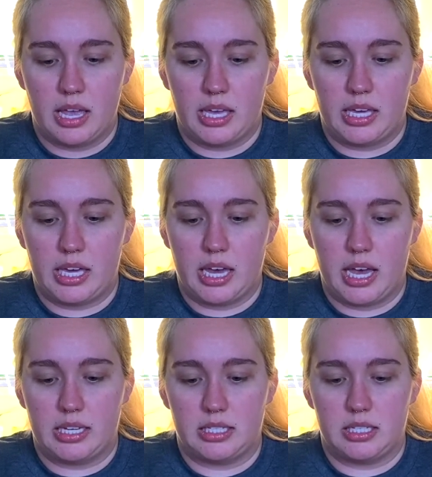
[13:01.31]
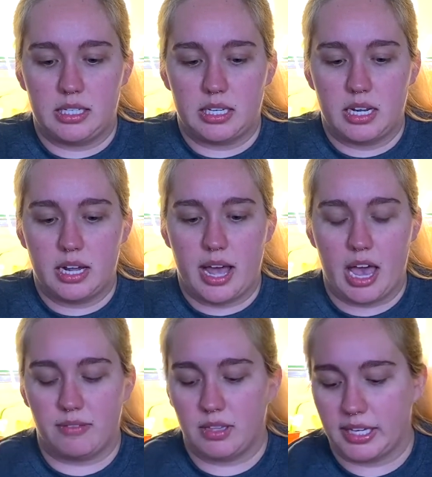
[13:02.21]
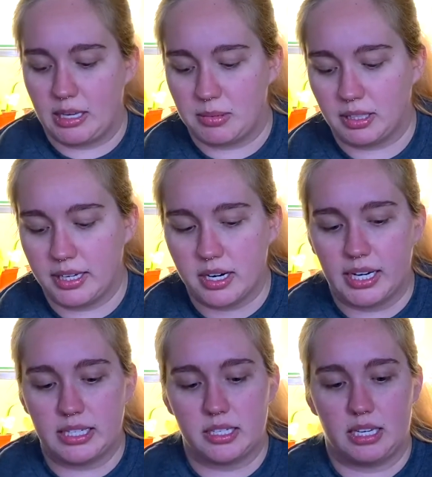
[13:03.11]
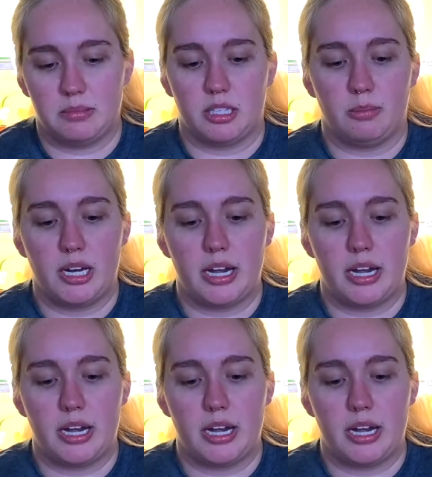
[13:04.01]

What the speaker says: and I keep the lid on it to keep the humidity